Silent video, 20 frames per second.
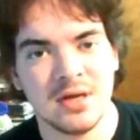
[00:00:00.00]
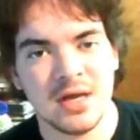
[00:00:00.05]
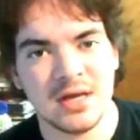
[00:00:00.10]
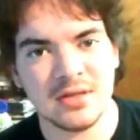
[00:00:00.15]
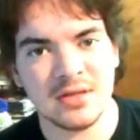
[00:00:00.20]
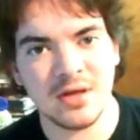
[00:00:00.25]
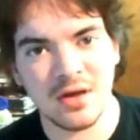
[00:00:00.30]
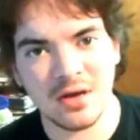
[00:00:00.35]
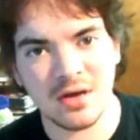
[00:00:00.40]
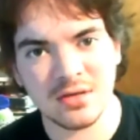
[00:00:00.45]

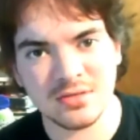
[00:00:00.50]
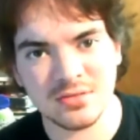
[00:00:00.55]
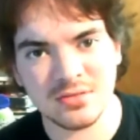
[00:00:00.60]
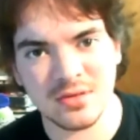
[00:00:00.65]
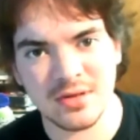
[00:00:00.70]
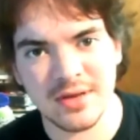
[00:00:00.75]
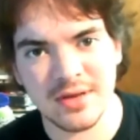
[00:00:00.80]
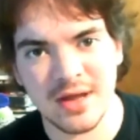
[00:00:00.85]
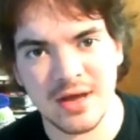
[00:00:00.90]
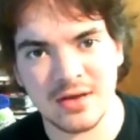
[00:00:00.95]
has
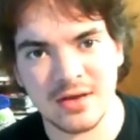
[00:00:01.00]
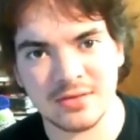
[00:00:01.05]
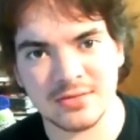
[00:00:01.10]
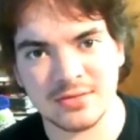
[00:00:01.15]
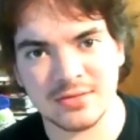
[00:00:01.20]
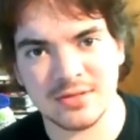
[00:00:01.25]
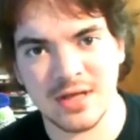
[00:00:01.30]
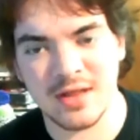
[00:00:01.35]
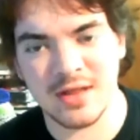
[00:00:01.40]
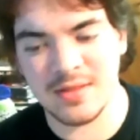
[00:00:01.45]
also
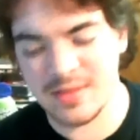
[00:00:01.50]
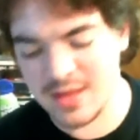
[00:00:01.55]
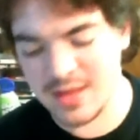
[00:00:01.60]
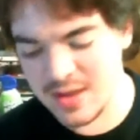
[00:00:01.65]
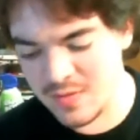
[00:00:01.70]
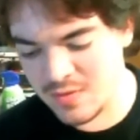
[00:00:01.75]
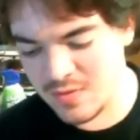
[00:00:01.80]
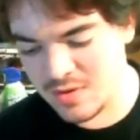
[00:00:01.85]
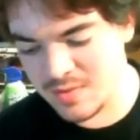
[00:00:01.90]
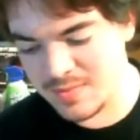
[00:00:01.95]
announced that
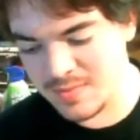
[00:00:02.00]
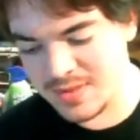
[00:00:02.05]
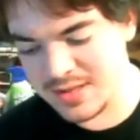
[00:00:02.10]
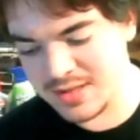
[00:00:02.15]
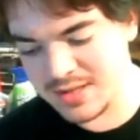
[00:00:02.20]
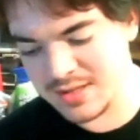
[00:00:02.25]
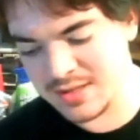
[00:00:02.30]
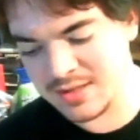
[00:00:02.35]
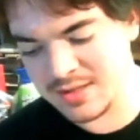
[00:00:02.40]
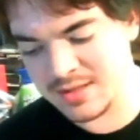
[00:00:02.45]
they will
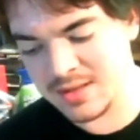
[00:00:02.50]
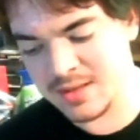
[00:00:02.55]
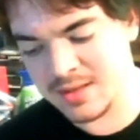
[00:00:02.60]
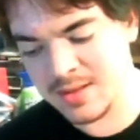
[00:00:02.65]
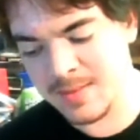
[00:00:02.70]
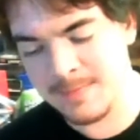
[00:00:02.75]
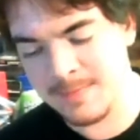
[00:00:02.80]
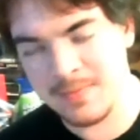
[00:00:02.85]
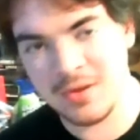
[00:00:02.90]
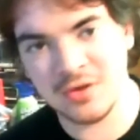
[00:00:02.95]
be
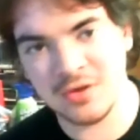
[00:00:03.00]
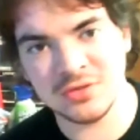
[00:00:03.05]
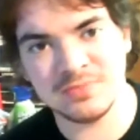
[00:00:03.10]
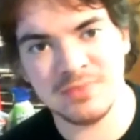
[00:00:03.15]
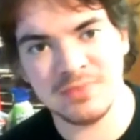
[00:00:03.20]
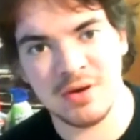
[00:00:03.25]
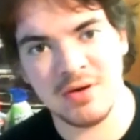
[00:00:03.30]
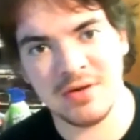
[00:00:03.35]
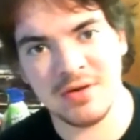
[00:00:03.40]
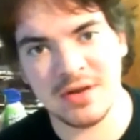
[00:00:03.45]

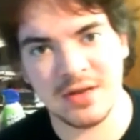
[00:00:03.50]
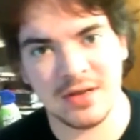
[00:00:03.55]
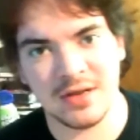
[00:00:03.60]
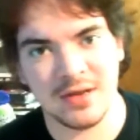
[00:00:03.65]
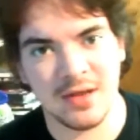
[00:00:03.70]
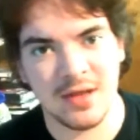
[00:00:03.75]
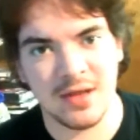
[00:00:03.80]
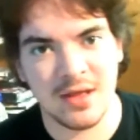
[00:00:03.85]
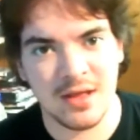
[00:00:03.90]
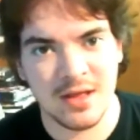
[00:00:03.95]

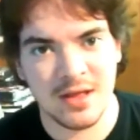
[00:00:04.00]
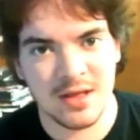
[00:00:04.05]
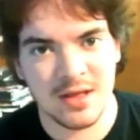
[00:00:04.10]
postponing